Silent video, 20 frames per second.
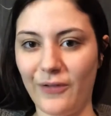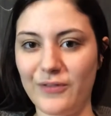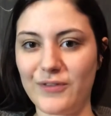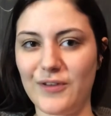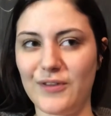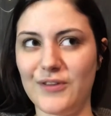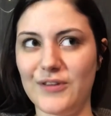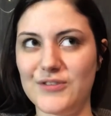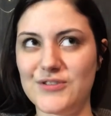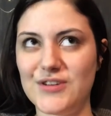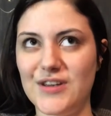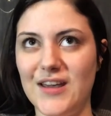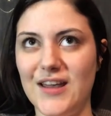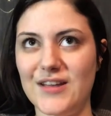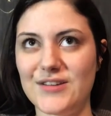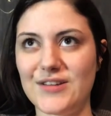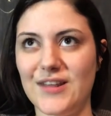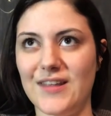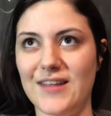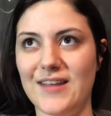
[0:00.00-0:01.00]
So the
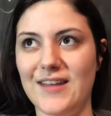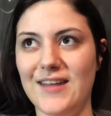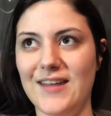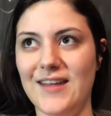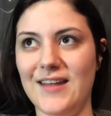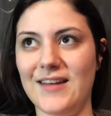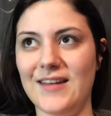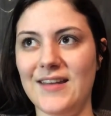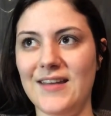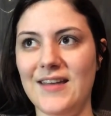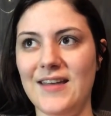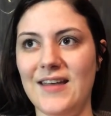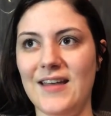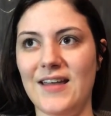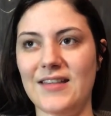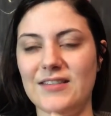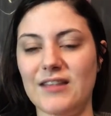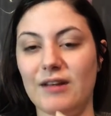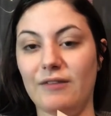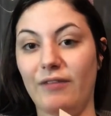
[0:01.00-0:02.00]
G-H at the end,
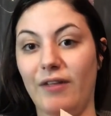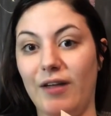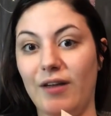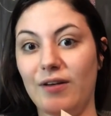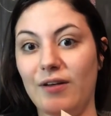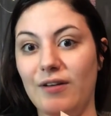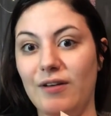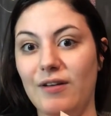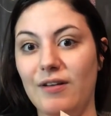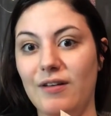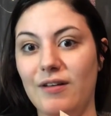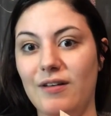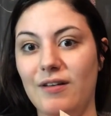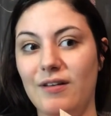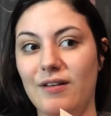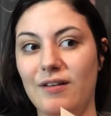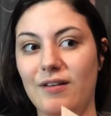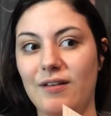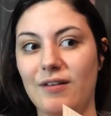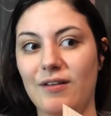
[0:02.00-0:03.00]
instead of like
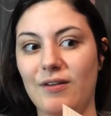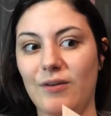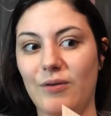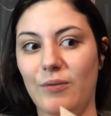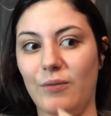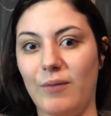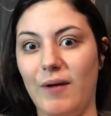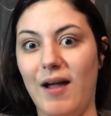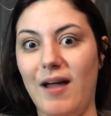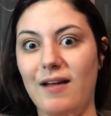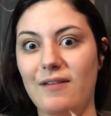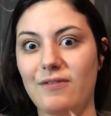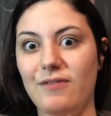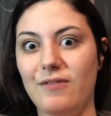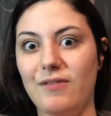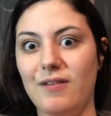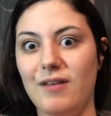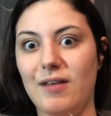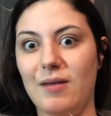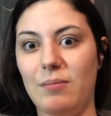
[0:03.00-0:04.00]

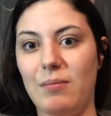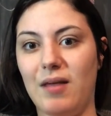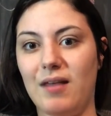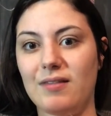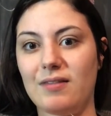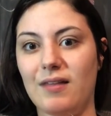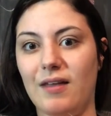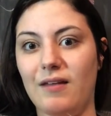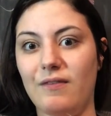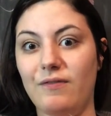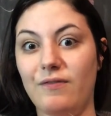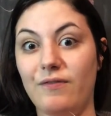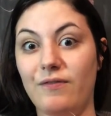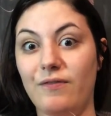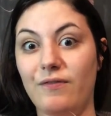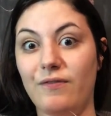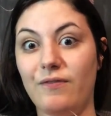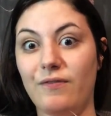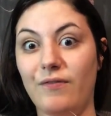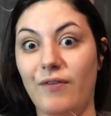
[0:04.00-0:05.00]
graph, it makes a
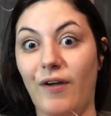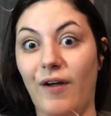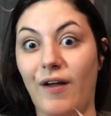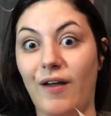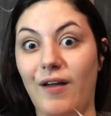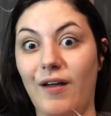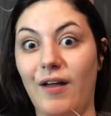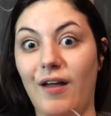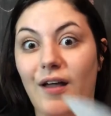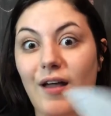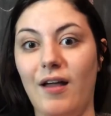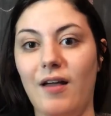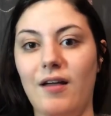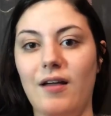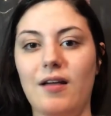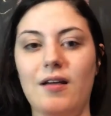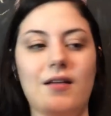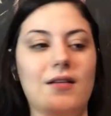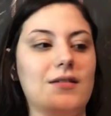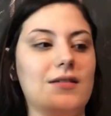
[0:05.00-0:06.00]
f
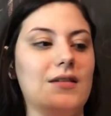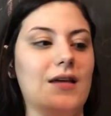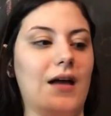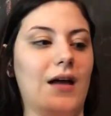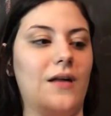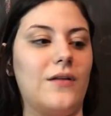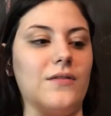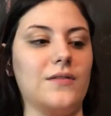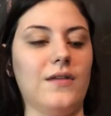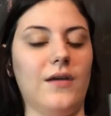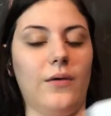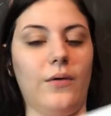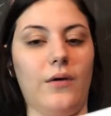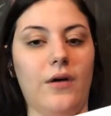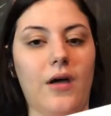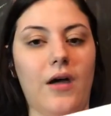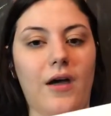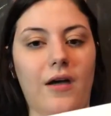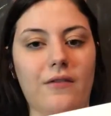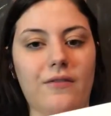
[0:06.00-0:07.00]
sound. So
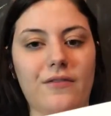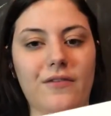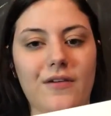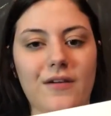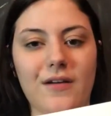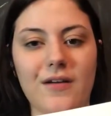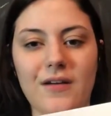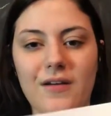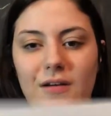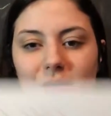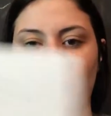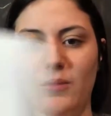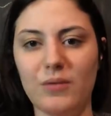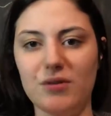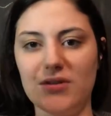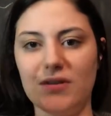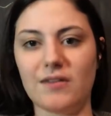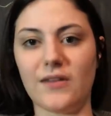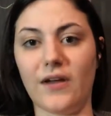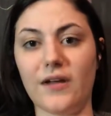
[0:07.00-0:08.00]
uff,
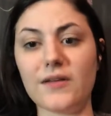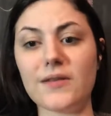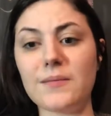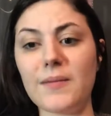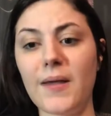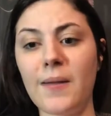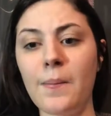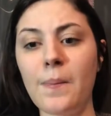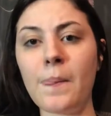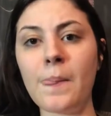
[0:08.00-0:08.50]
which is odd to me.